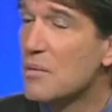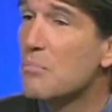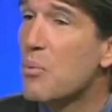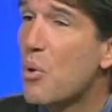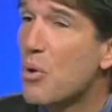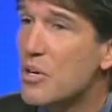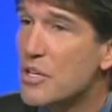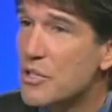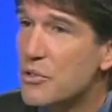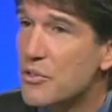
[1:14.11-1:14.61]

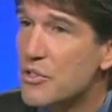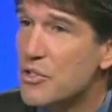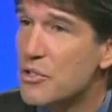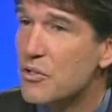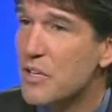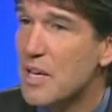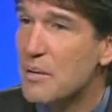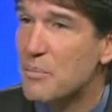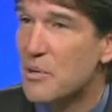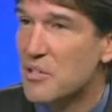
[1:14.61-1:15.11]
important to you that you
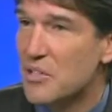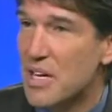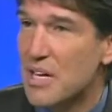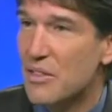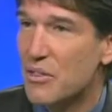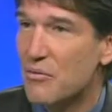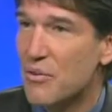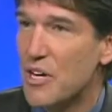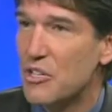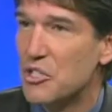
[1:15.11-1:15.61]
keep your
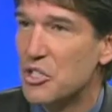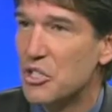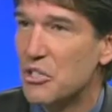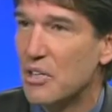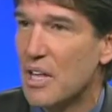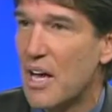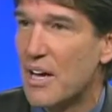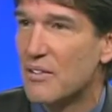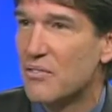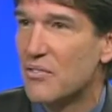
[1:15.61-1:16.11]
teeth the rest of your
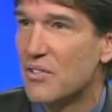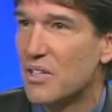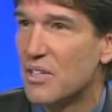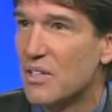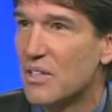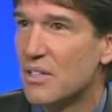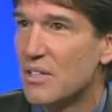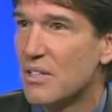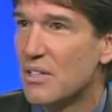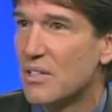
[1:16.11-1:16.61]
life?
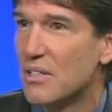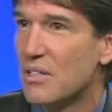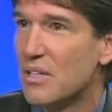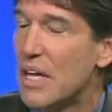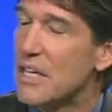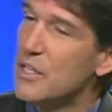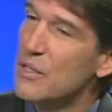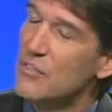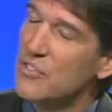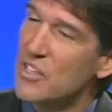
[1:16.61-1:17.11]

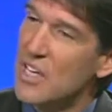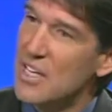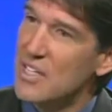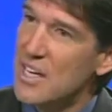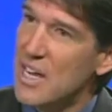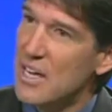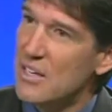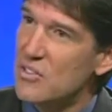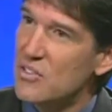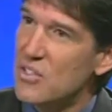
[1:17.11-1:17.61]
And you've said
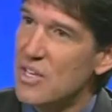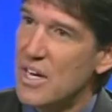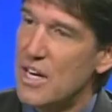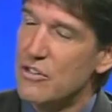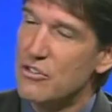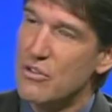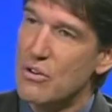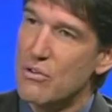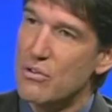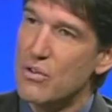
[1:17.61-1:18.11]
yes, then I
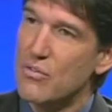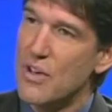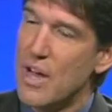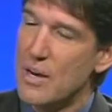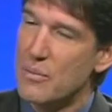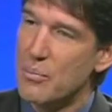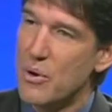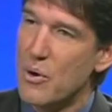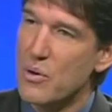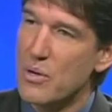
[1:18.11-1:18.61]
show you've got
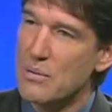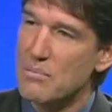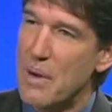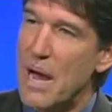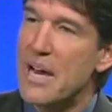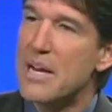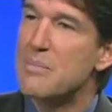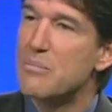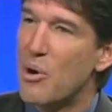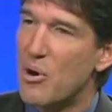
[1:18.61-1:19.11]
a broken
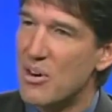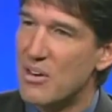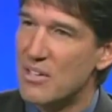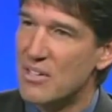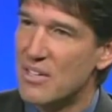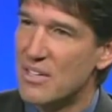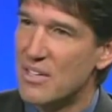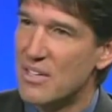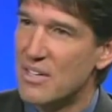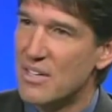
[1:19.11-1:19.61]
body part.
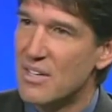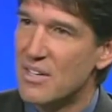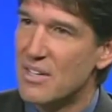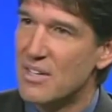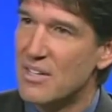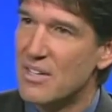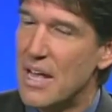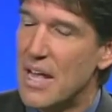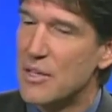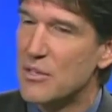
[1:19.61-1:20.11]
Mm-hmm.
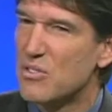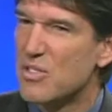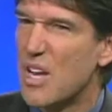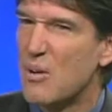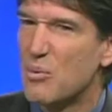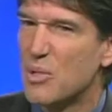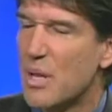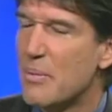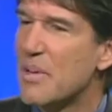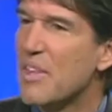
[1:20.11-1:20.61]
And you say,
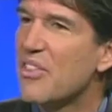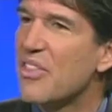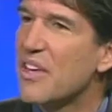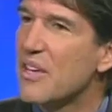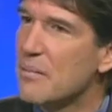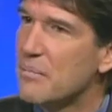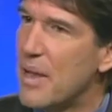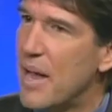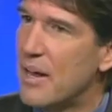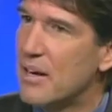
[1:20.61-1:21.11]
well, let me
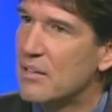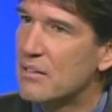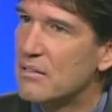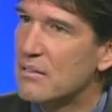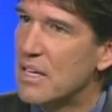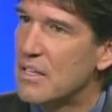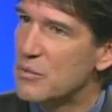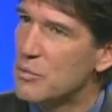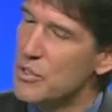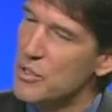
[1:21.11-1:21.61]
think about it.
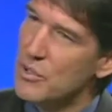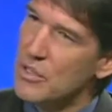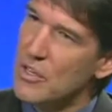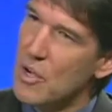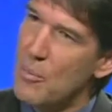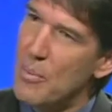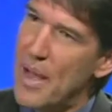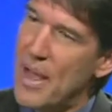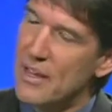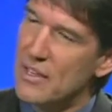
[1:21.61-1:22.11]
That's when you can
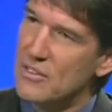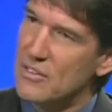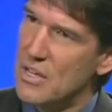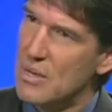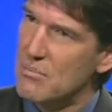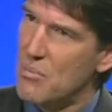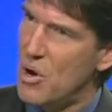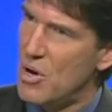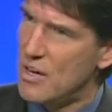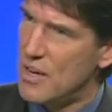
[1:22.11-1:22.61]
go back and say,
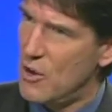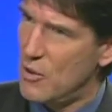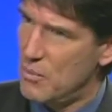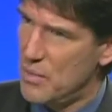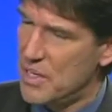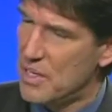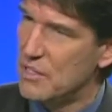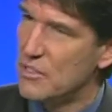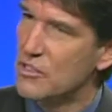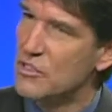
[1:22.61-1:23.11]
Mark, help
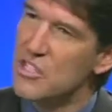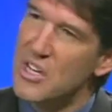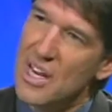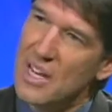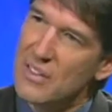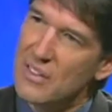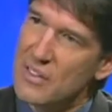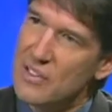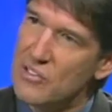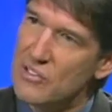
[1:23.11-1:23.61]
me
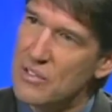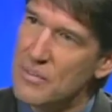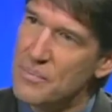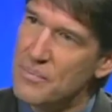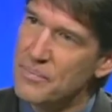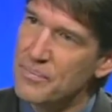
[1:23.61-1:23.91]
understand this.